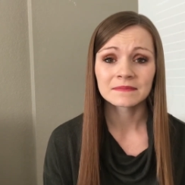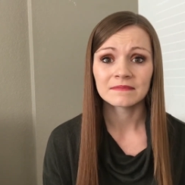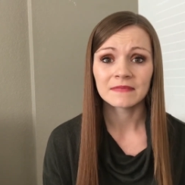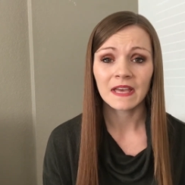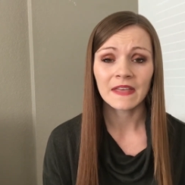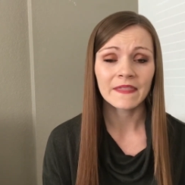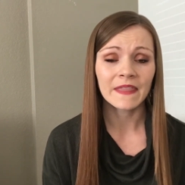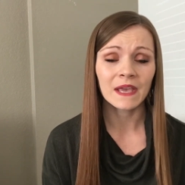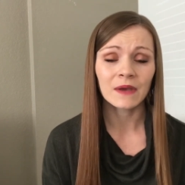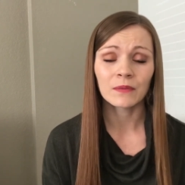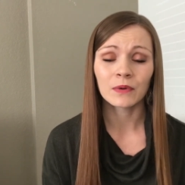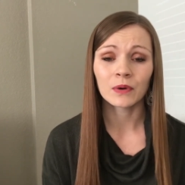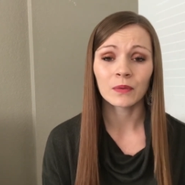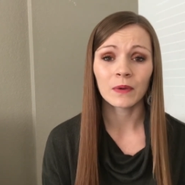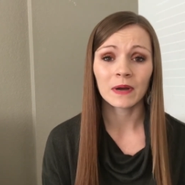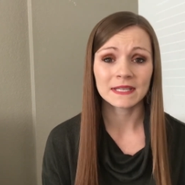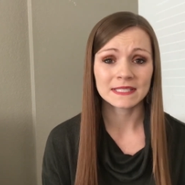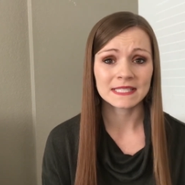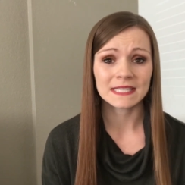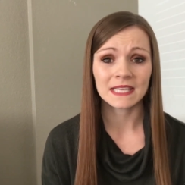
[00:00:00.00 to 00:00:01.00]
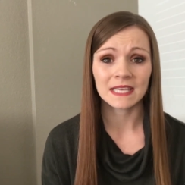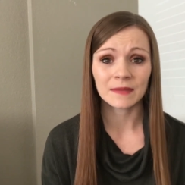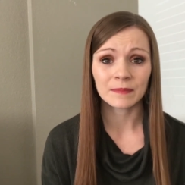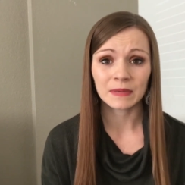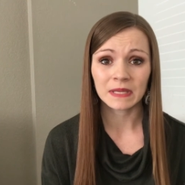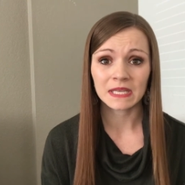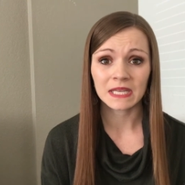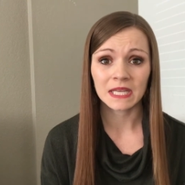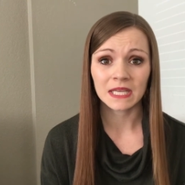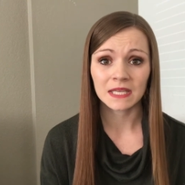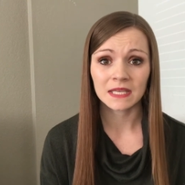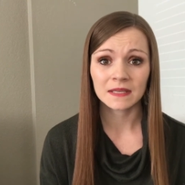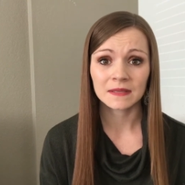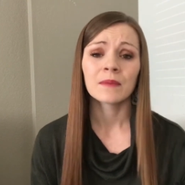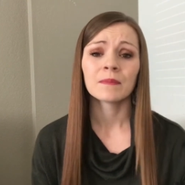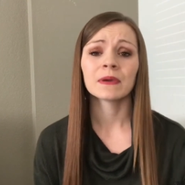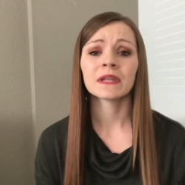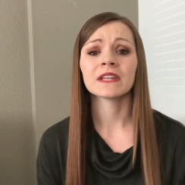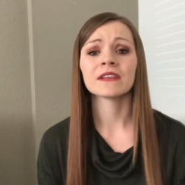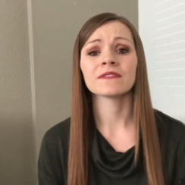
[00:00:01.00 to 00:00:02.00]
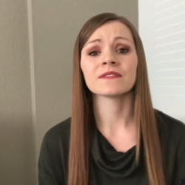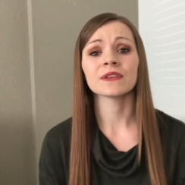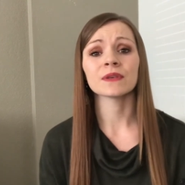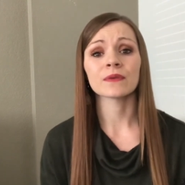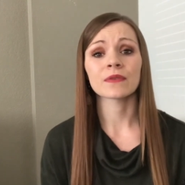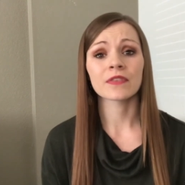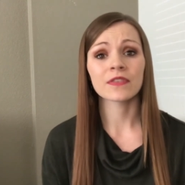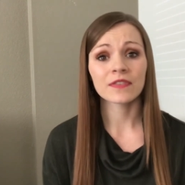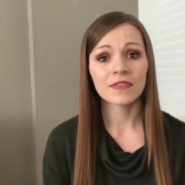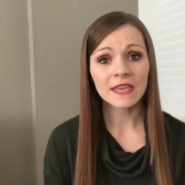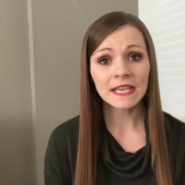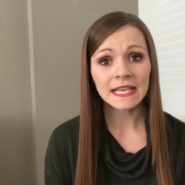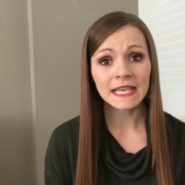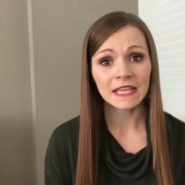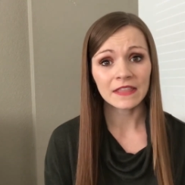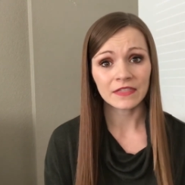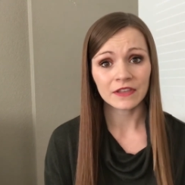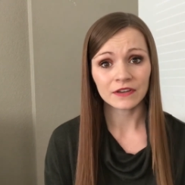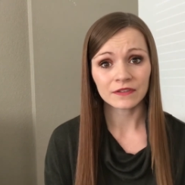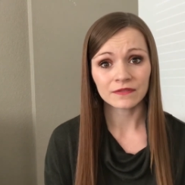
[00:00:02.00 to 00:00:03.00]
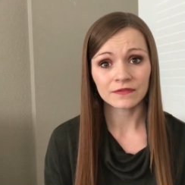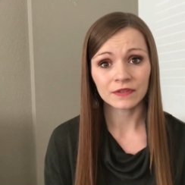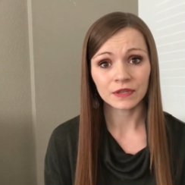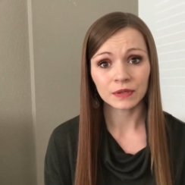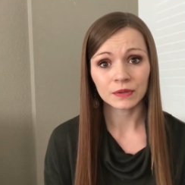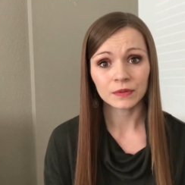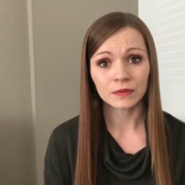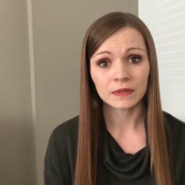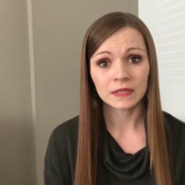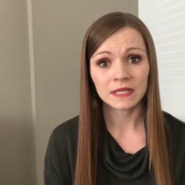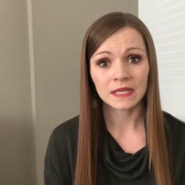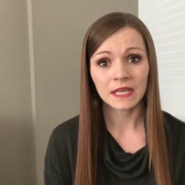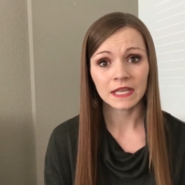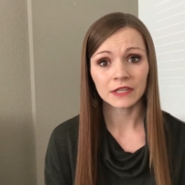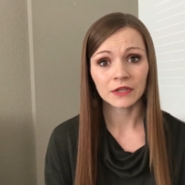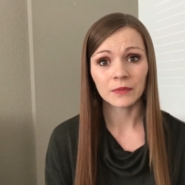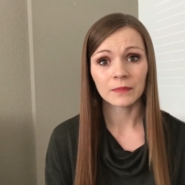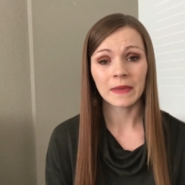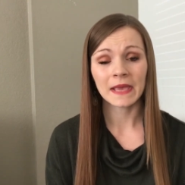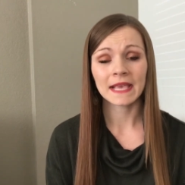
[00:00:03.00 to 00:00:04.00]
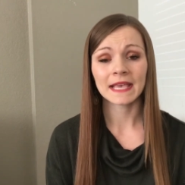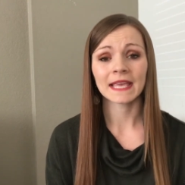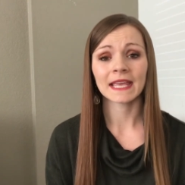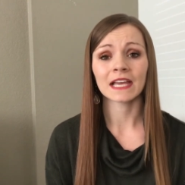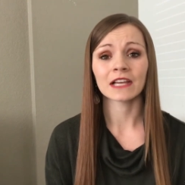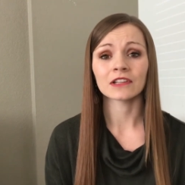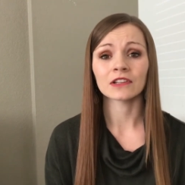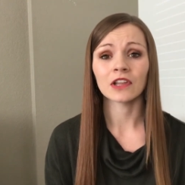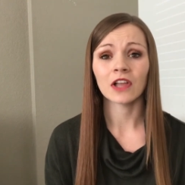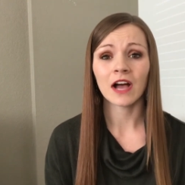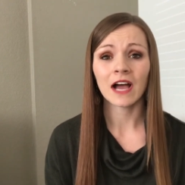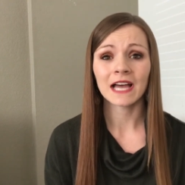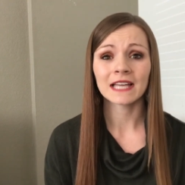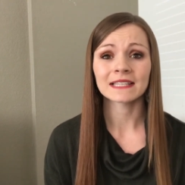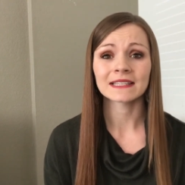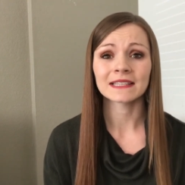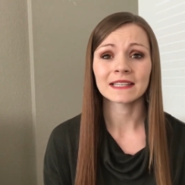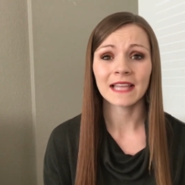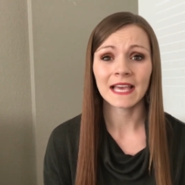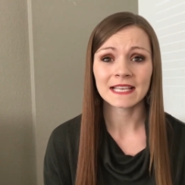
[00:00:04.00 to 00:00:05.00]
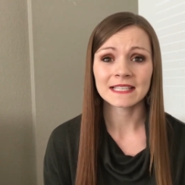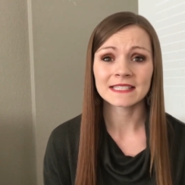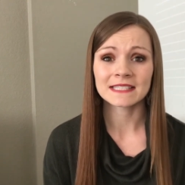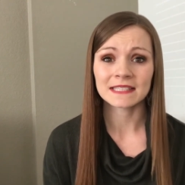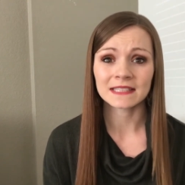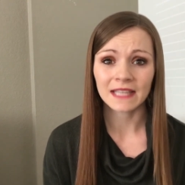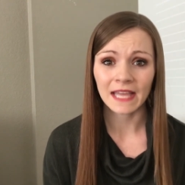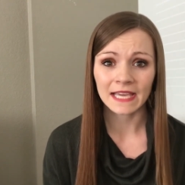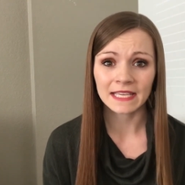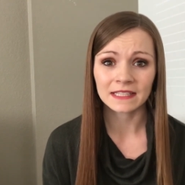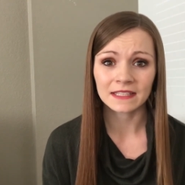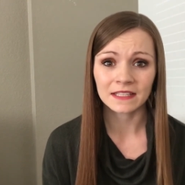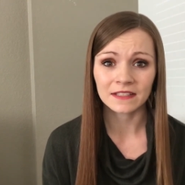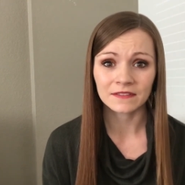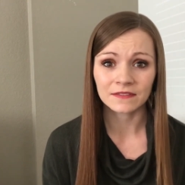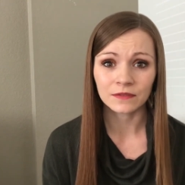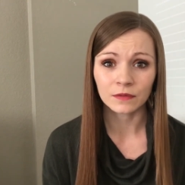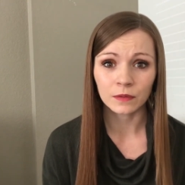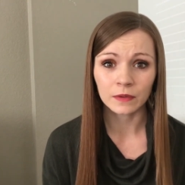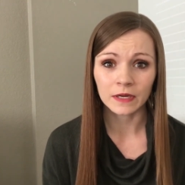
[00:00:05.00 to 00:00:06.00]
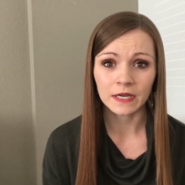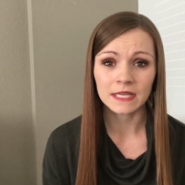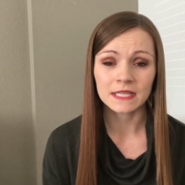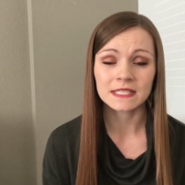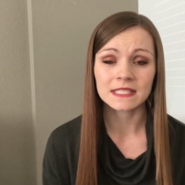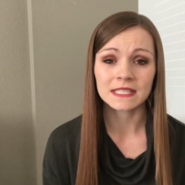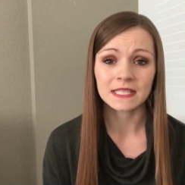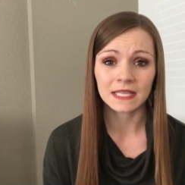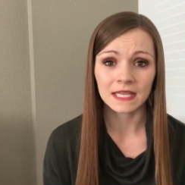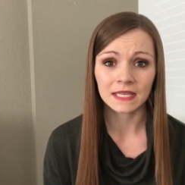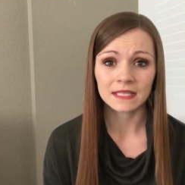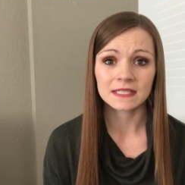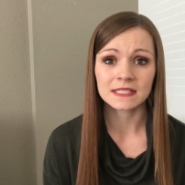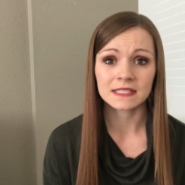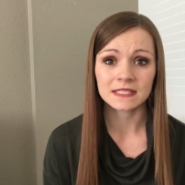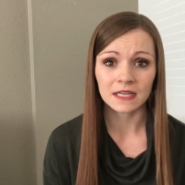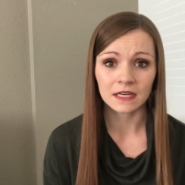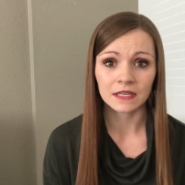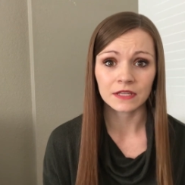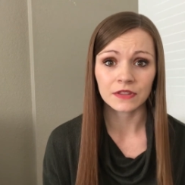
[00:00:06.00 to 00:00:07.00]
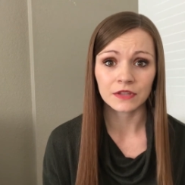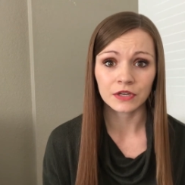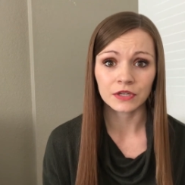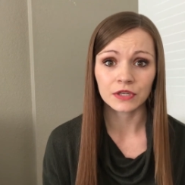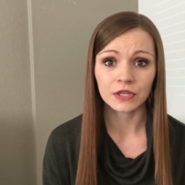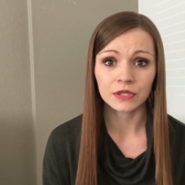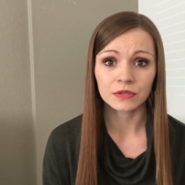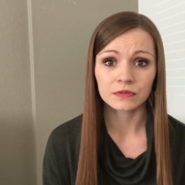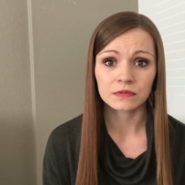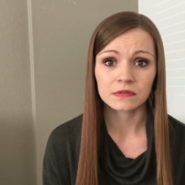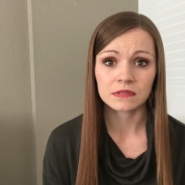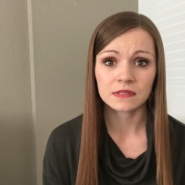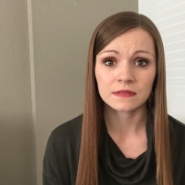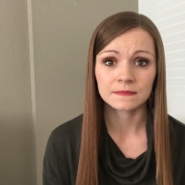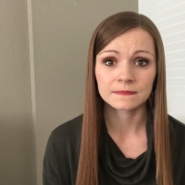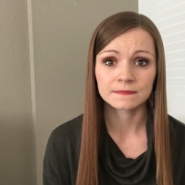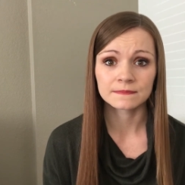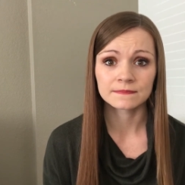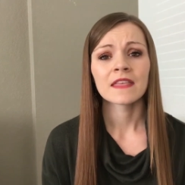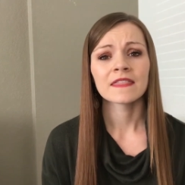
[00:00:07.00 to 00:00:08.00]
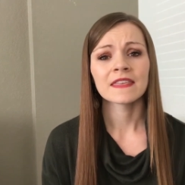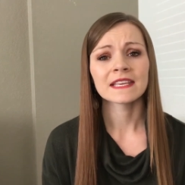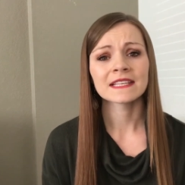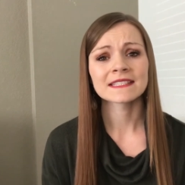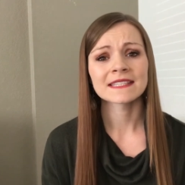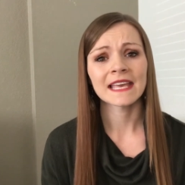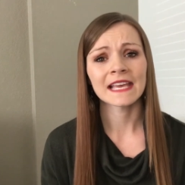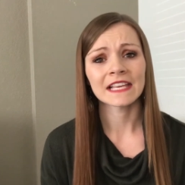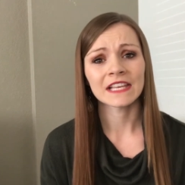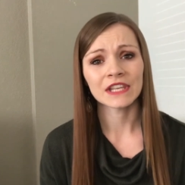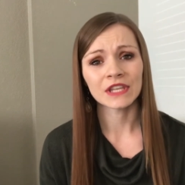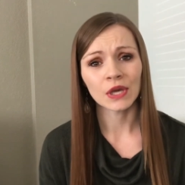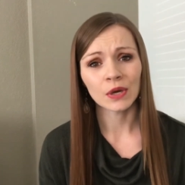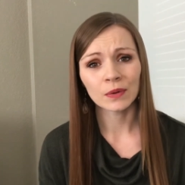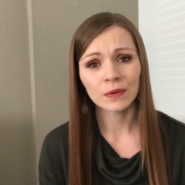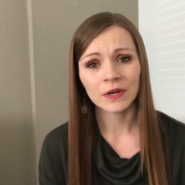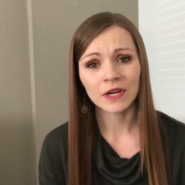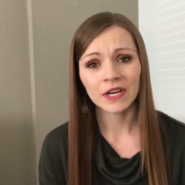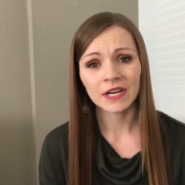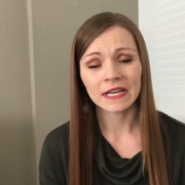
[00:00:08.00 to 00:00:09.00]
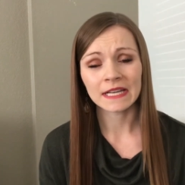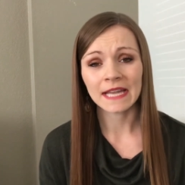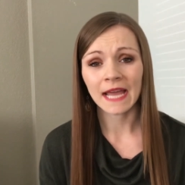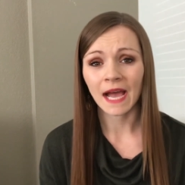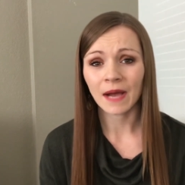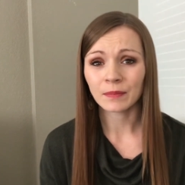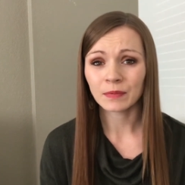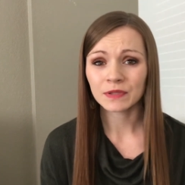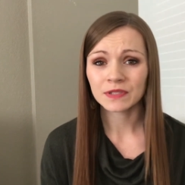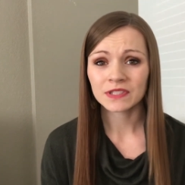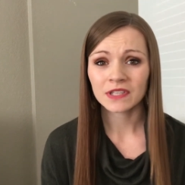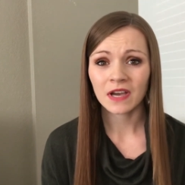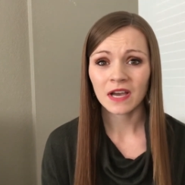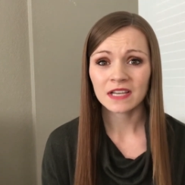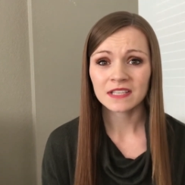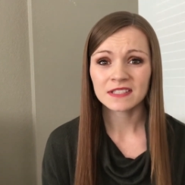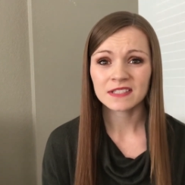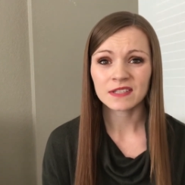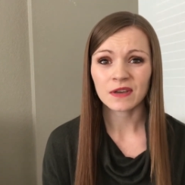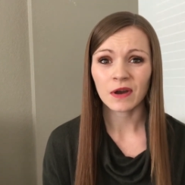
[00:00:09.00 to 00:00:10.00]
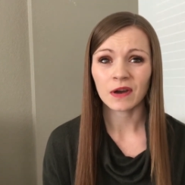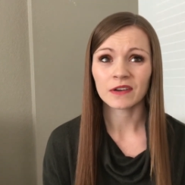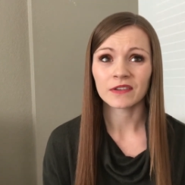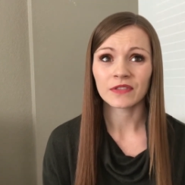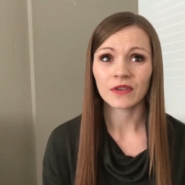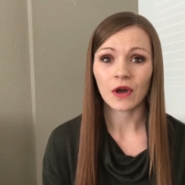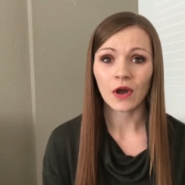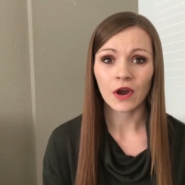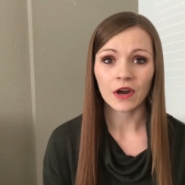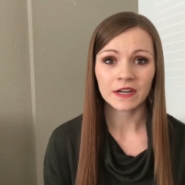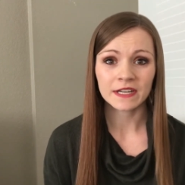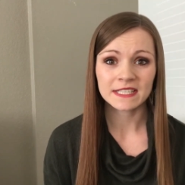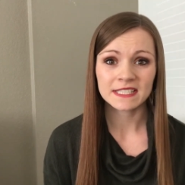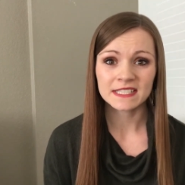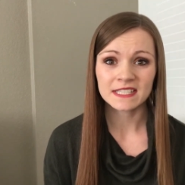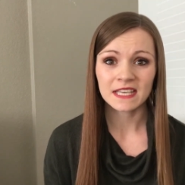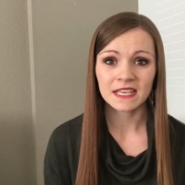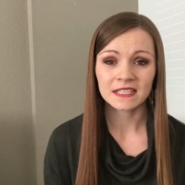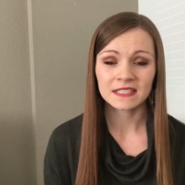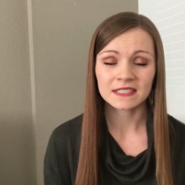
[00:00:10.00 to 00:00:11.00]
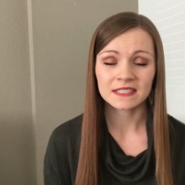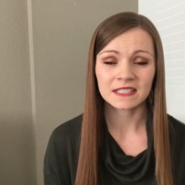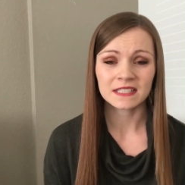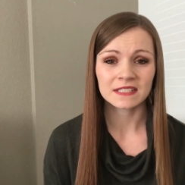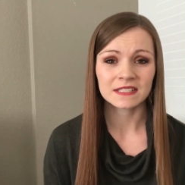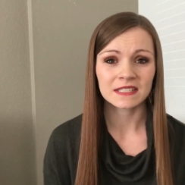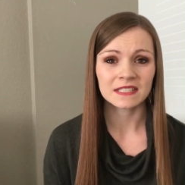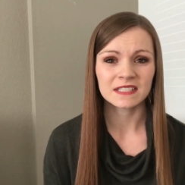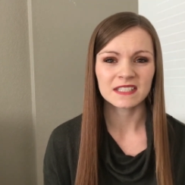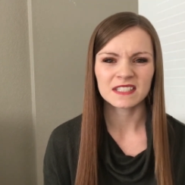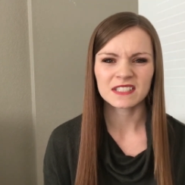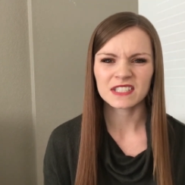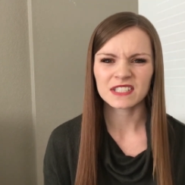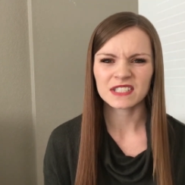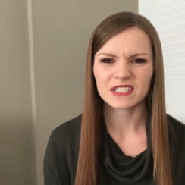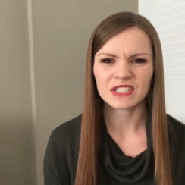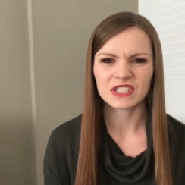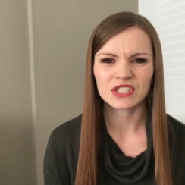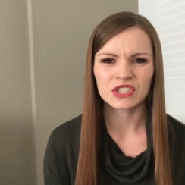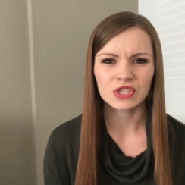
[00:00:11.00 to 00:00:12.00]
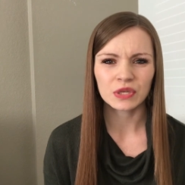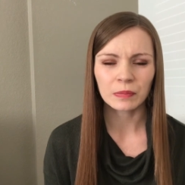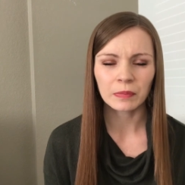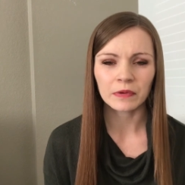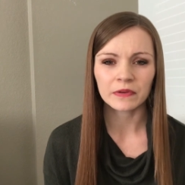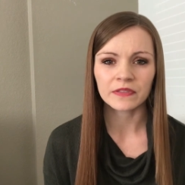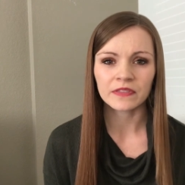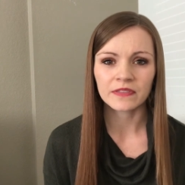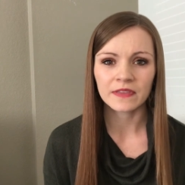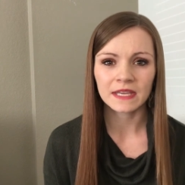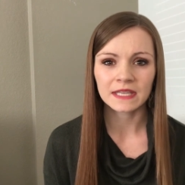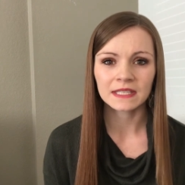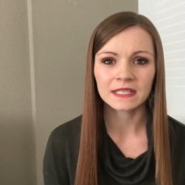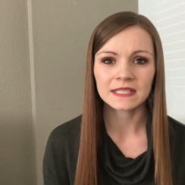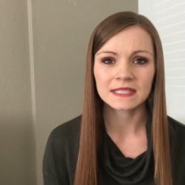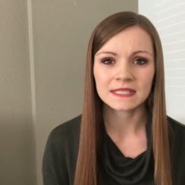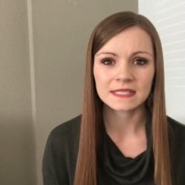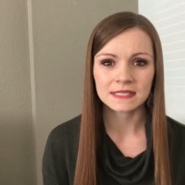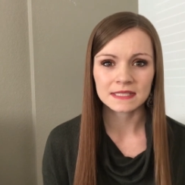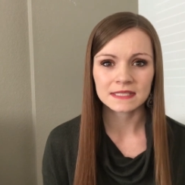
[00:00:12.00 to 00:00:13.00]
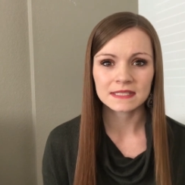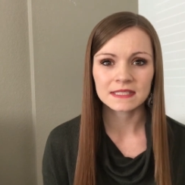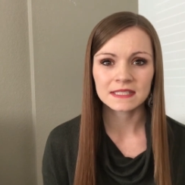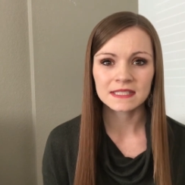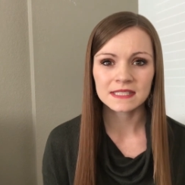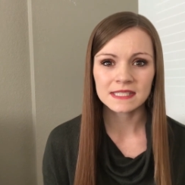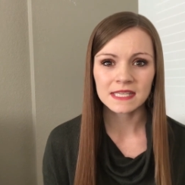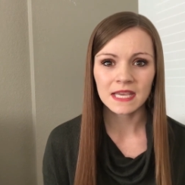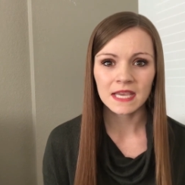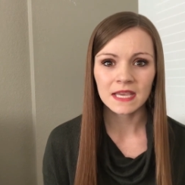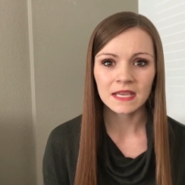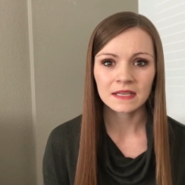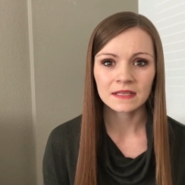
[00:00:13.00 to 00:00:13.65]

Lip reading: and they won't want to keep eating. But if you thicken their food, it'll make it a lot less likely for it to get stuck in their nose. Things like yogurt and applesauce are the hardest things because it's just a super thin consistency.